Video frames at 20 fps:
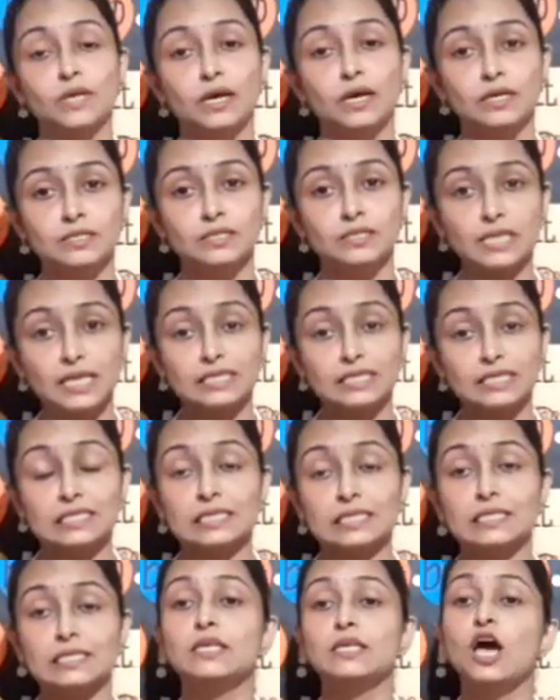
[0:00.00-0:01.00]

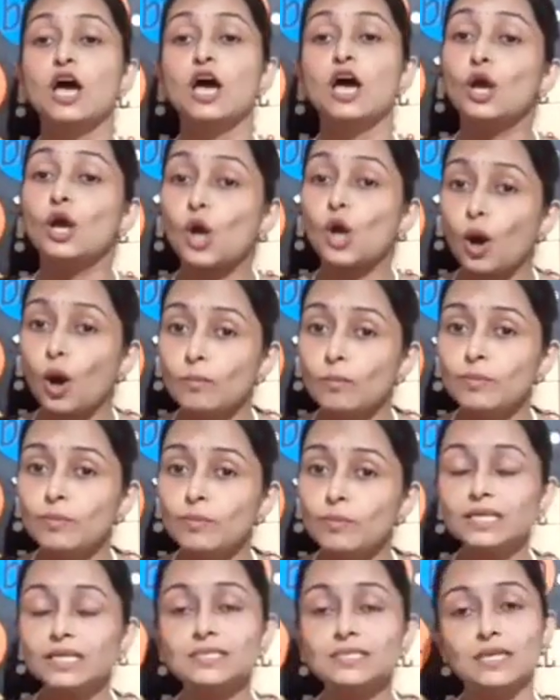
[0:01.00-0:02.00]
sentence,
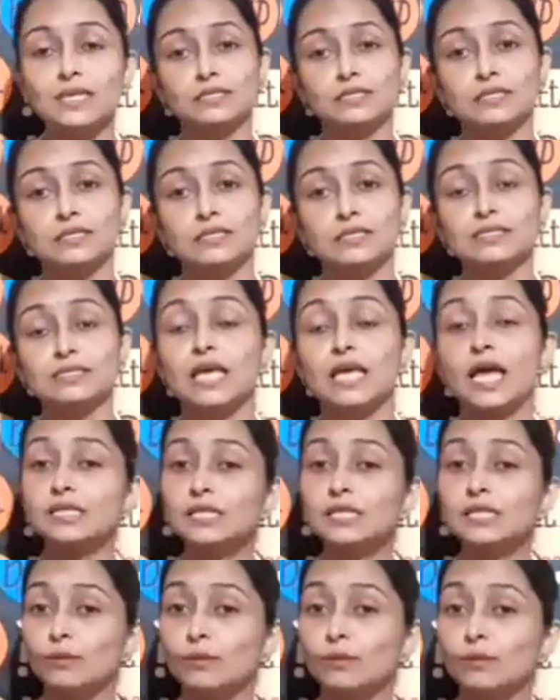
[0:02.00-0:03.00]
complex sentence, and
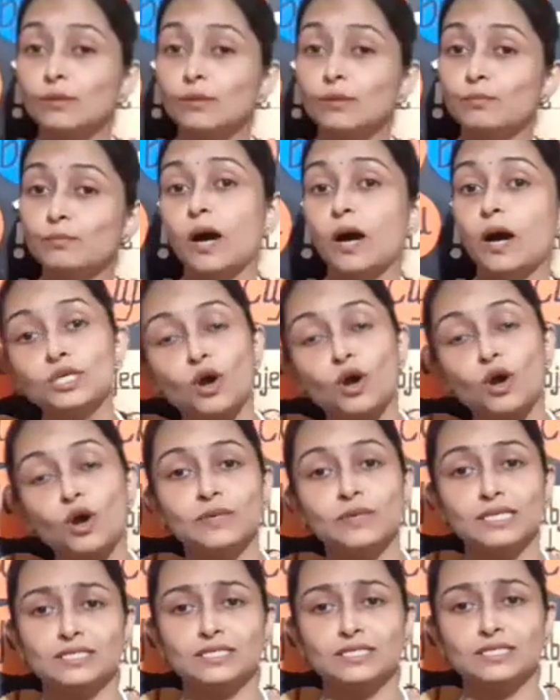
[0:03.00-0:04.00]
compound and
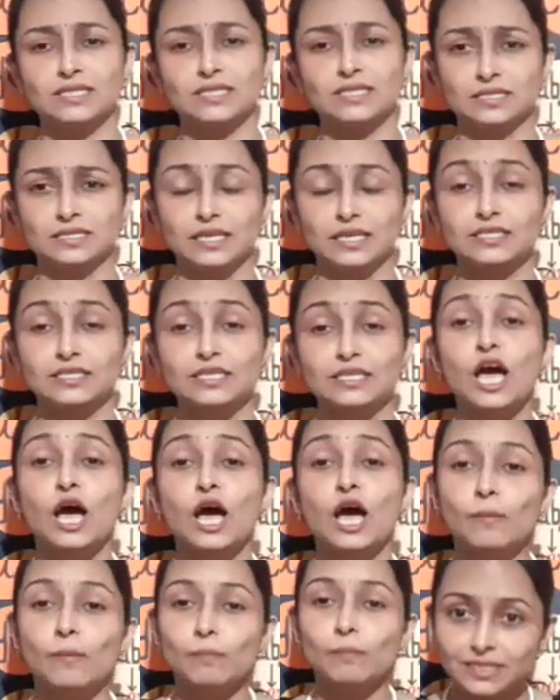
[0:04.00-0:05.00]
complex sentence.
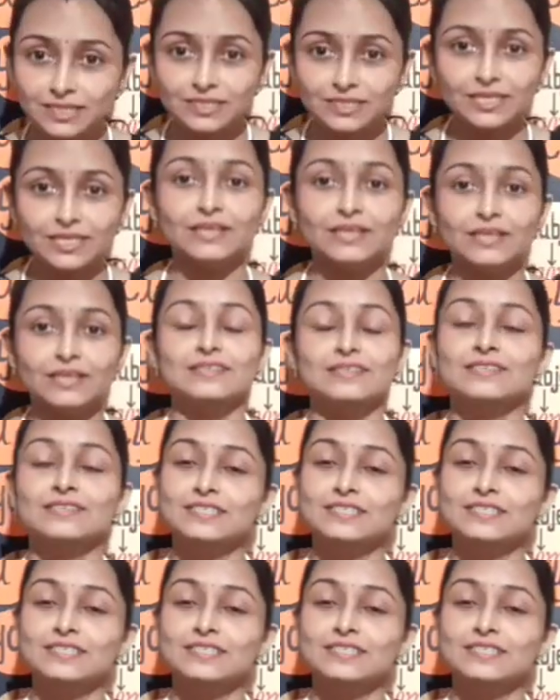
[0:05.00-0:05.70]
But still